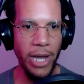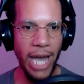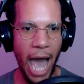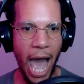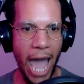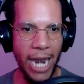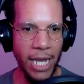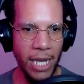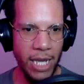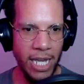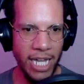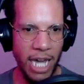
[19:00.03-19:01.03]
God.
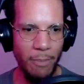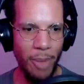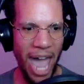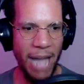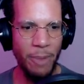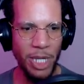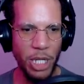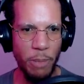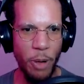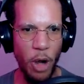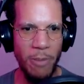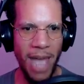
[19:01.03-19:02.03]
Come back, Mr.
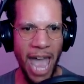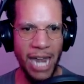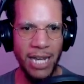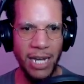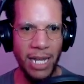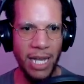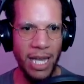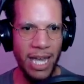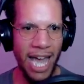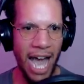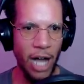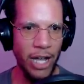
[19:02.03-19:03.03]
Poopman!
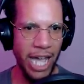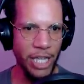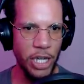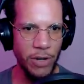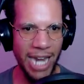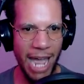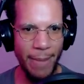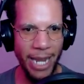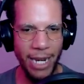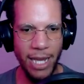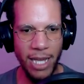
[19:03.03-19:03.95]
I'll get you, damn it.